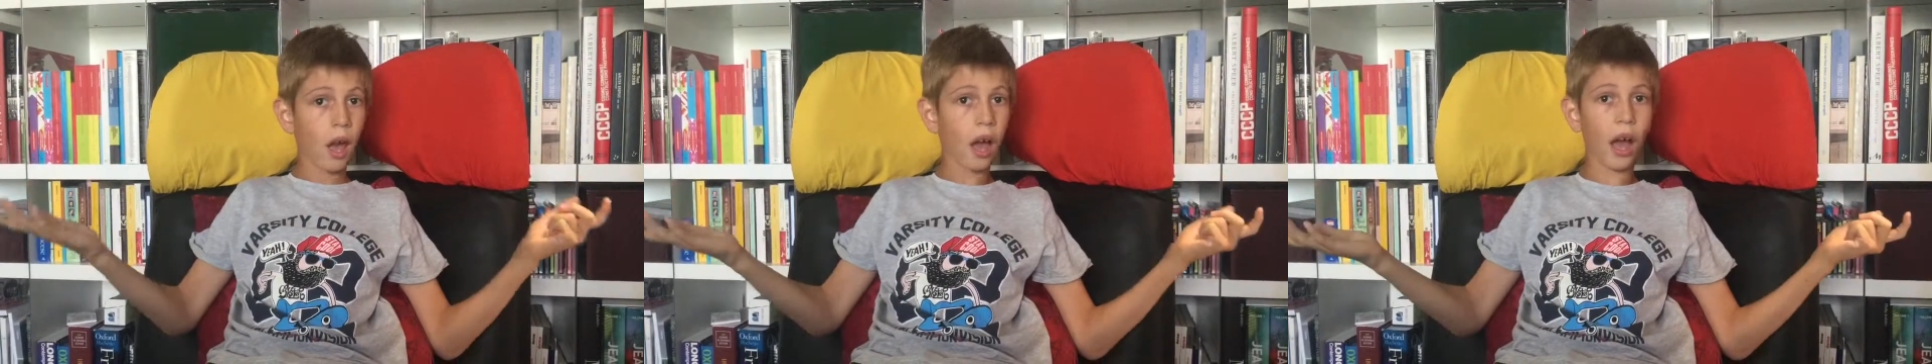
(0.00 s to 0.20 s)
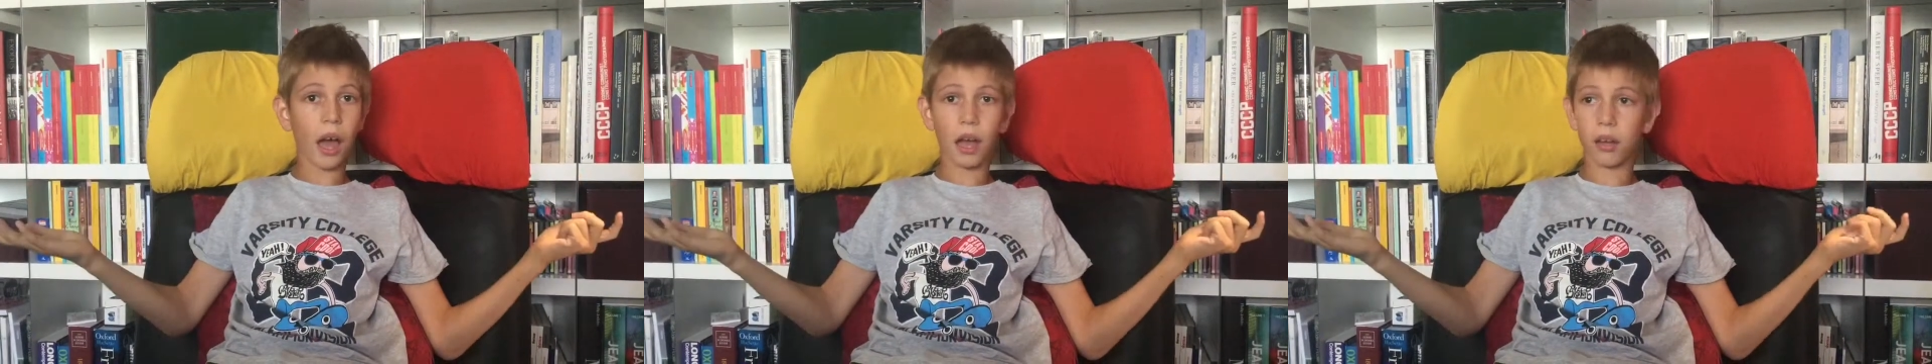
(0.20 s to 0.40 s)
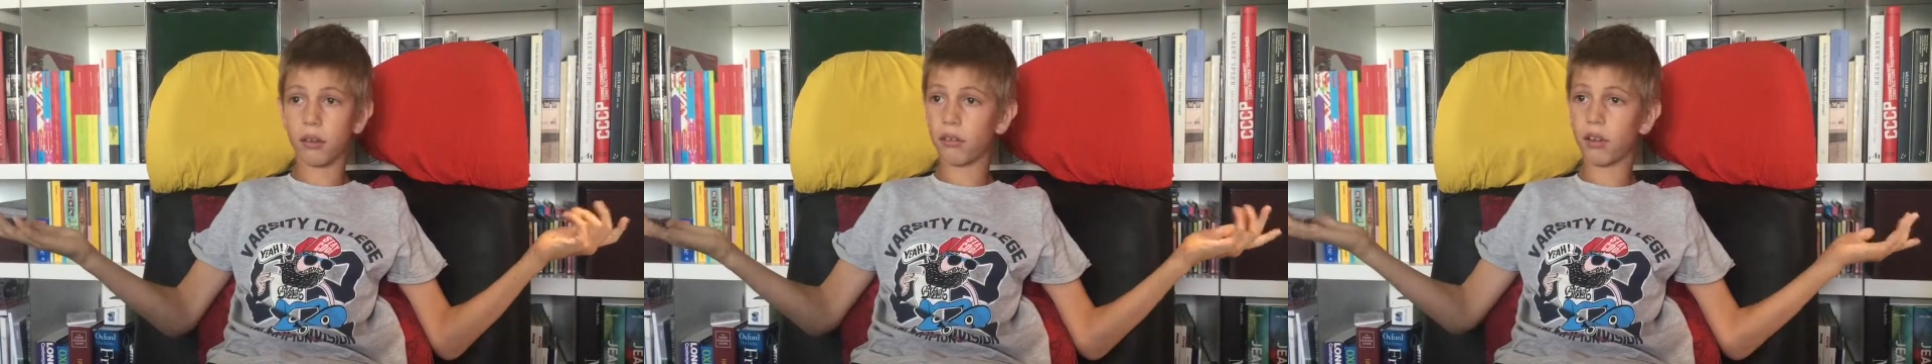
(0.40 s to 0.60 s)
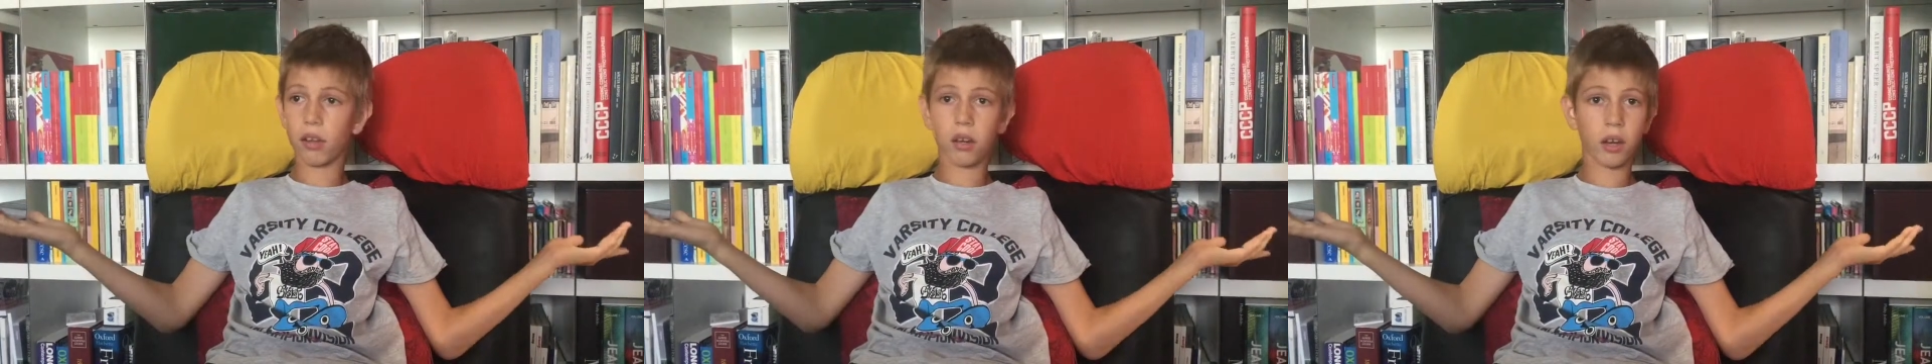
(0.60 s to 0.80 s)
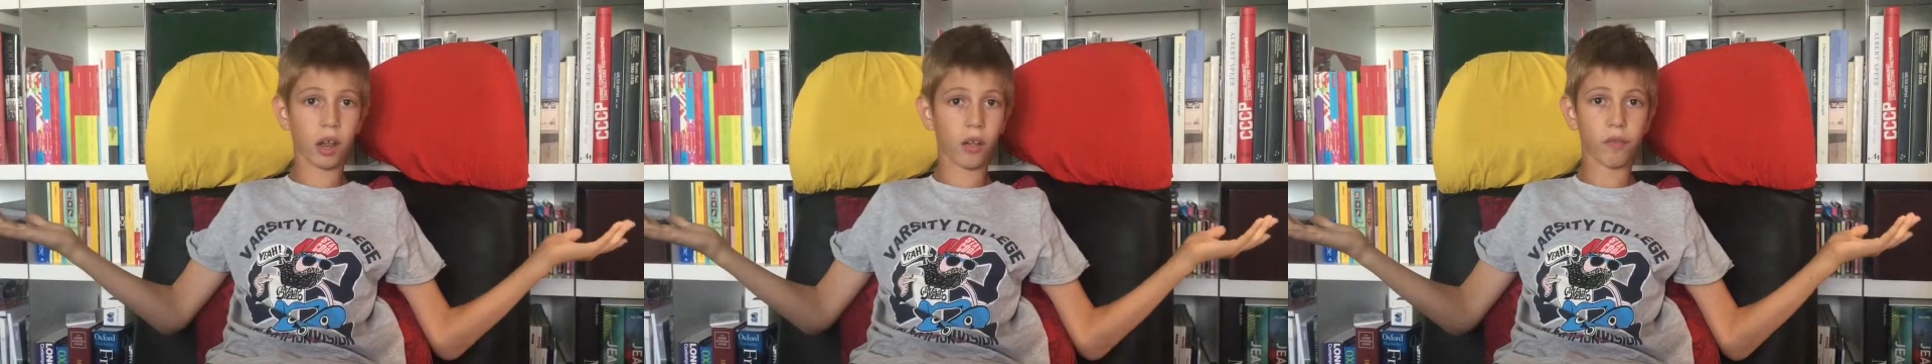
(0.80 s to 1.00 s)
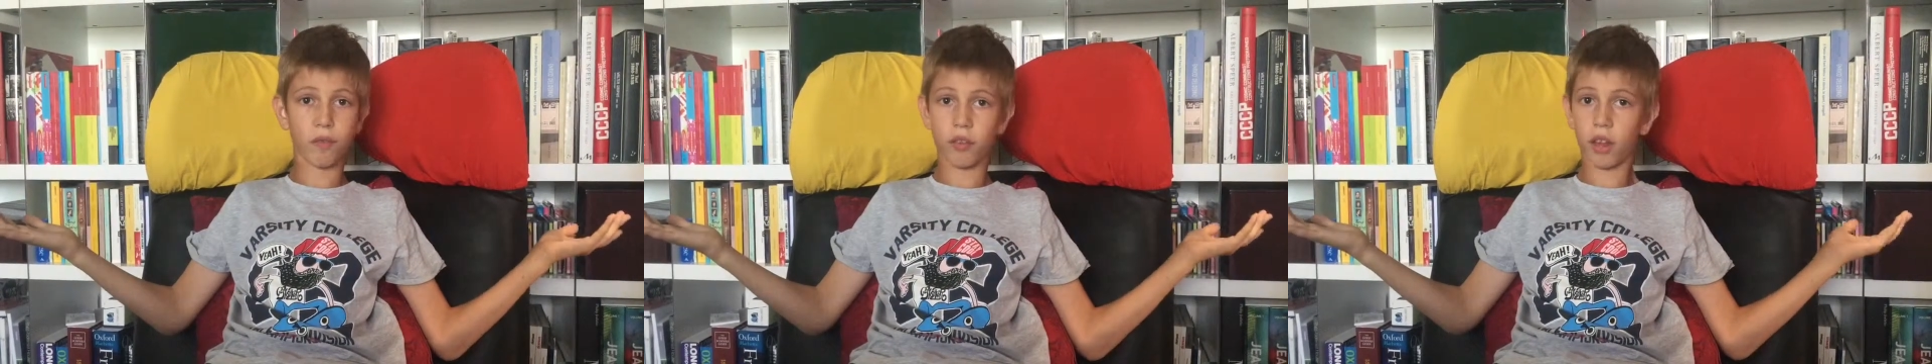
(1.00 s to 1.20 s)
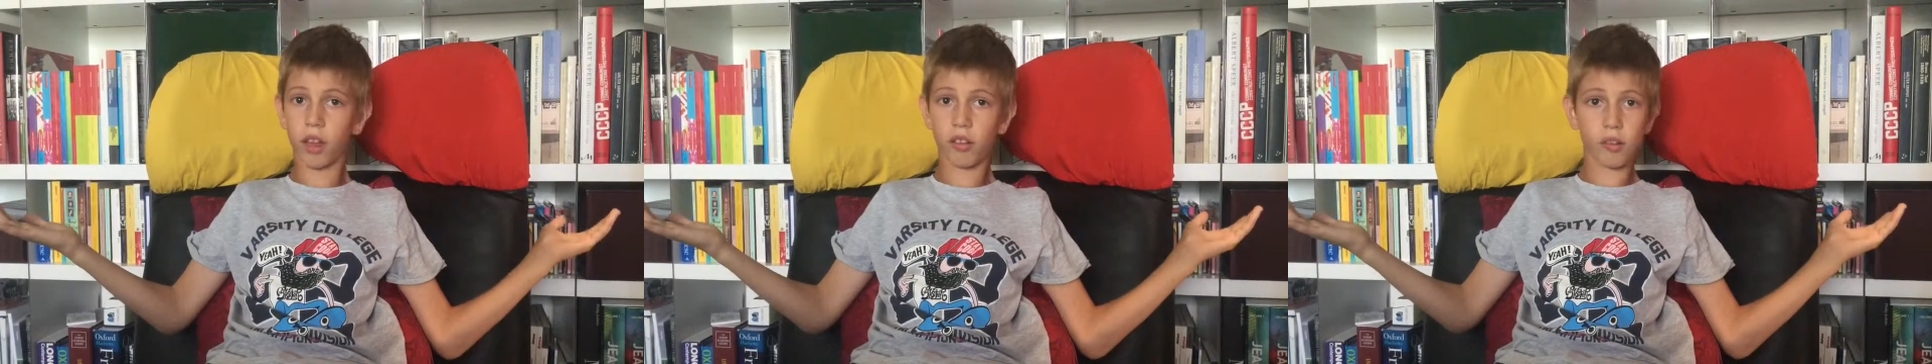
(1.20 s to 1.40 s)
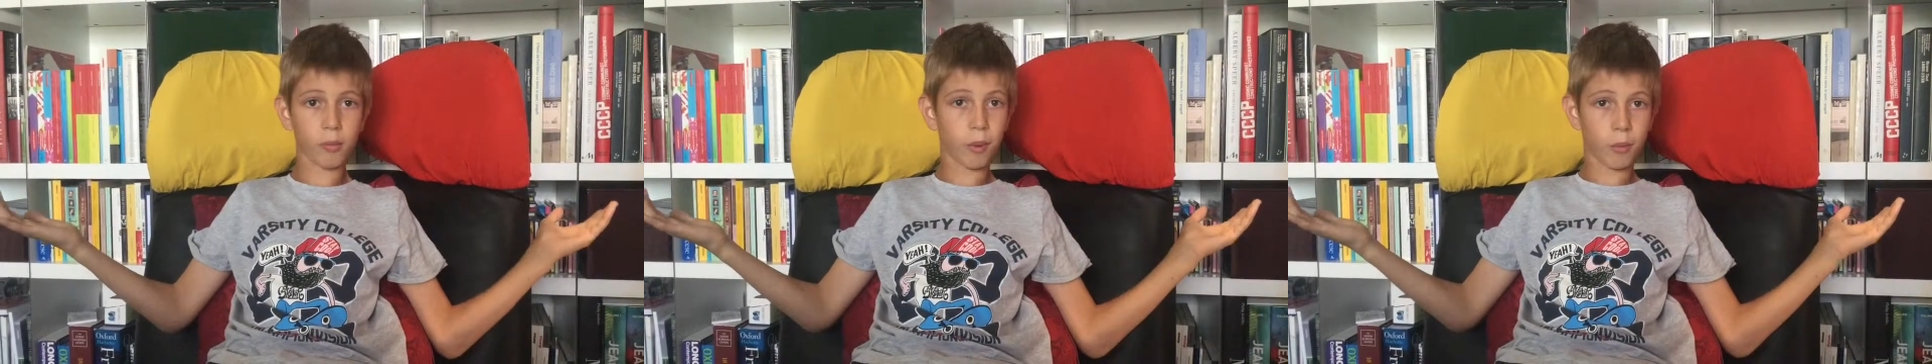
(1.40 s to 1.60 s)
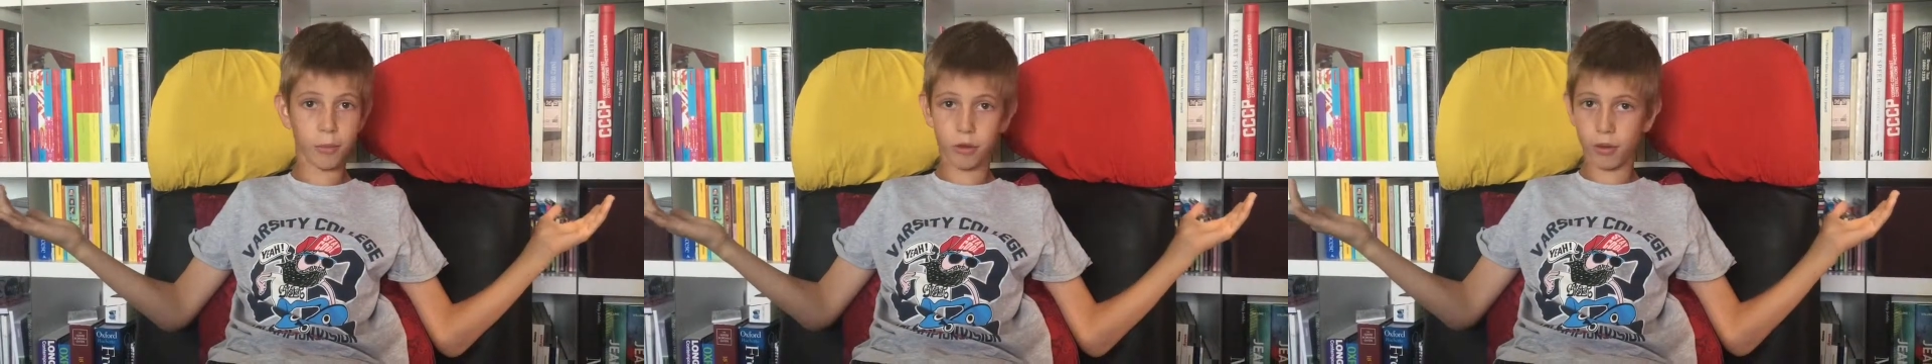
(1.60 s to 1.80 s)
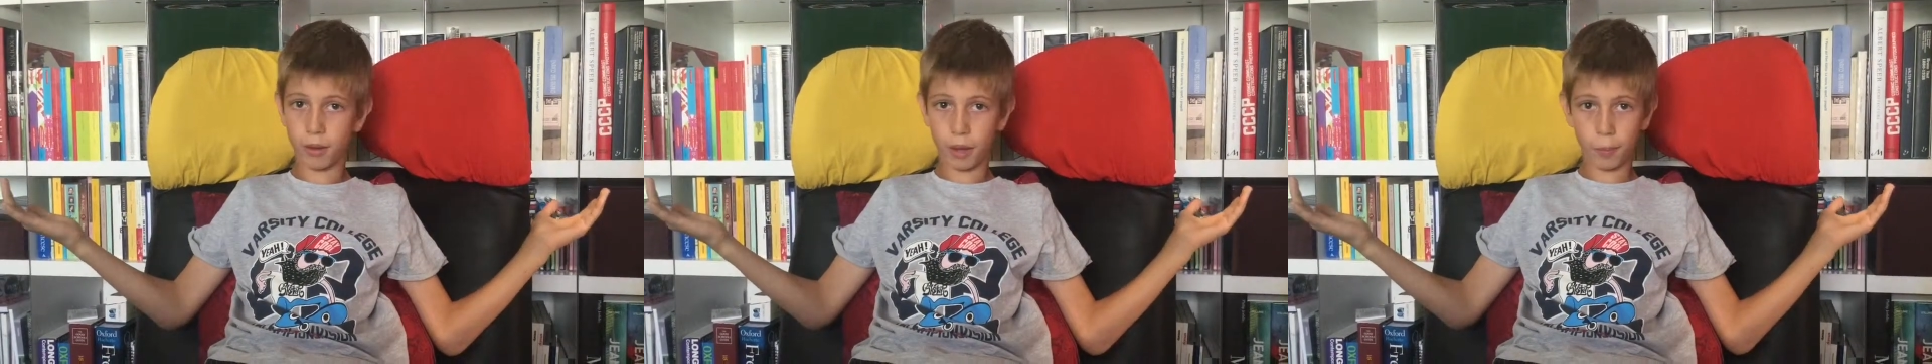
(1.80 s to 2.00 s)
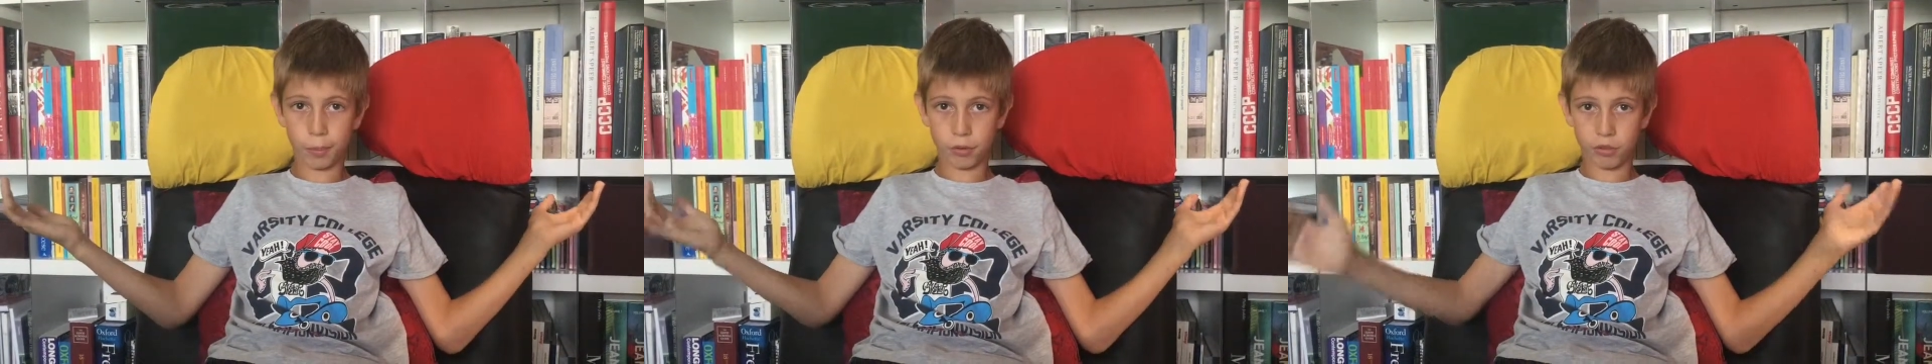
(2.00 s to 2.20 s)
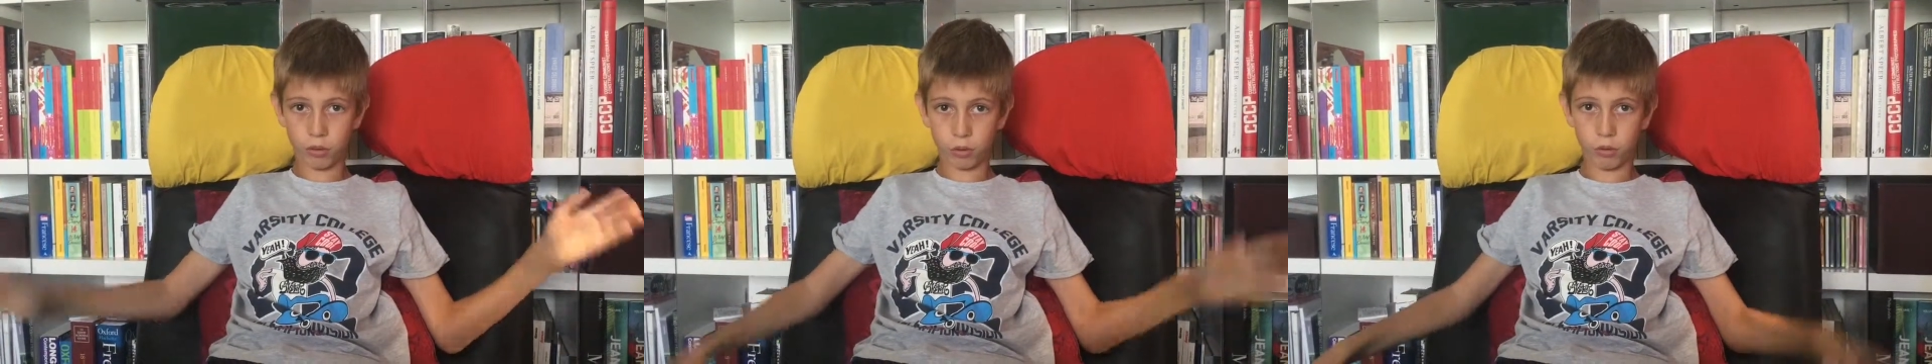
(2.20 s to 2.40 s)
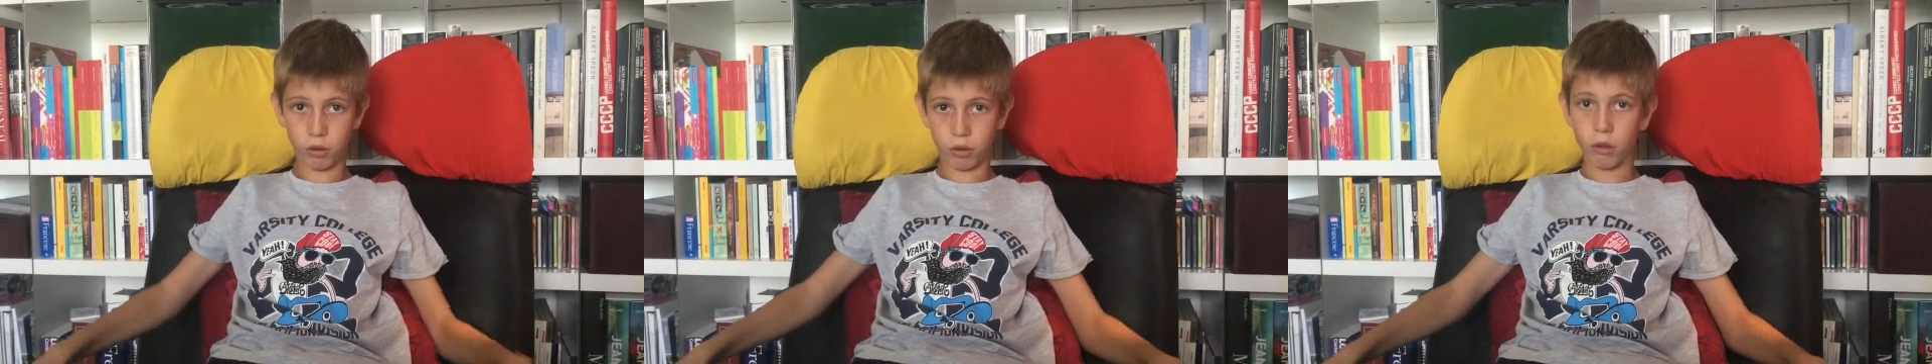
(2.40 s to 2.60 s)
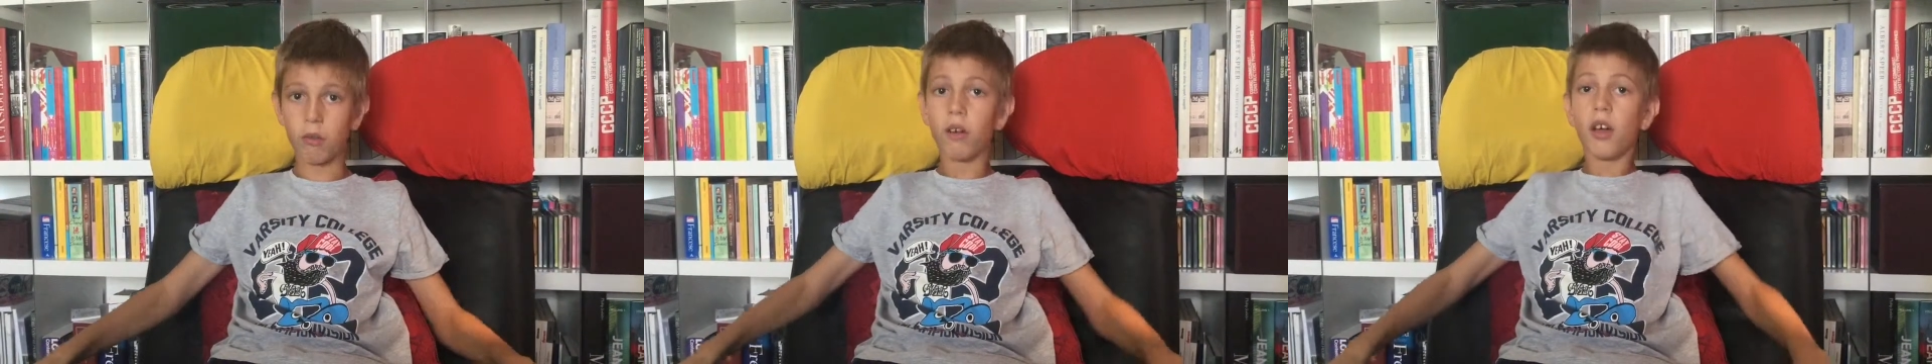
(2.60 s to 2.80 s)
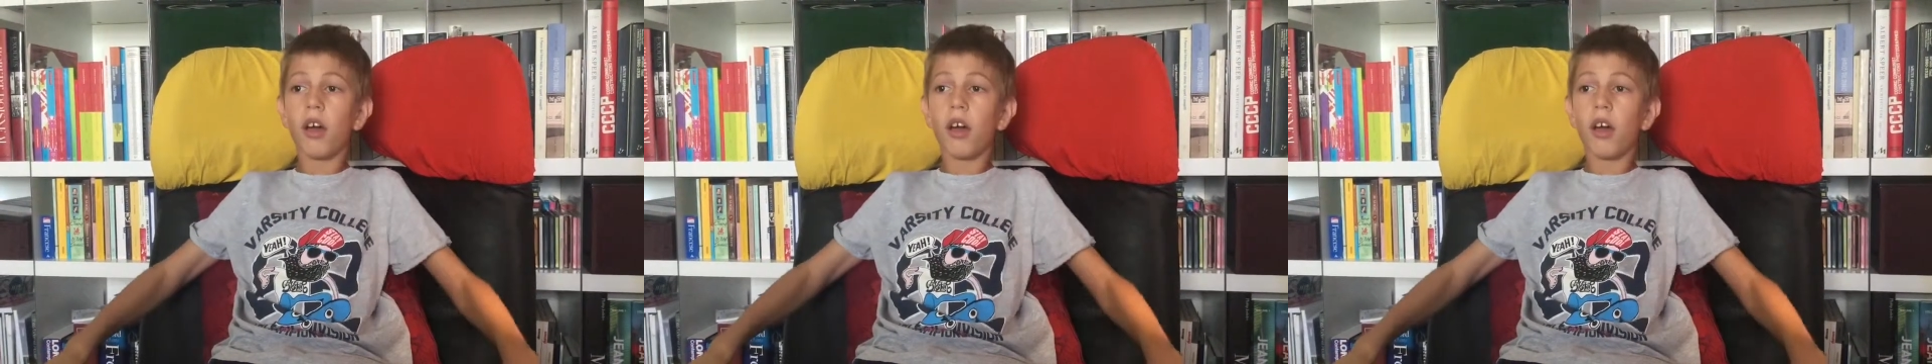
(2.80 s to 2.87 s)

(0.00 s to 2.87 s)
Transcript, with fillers: and in the next few days I might be doing episode two.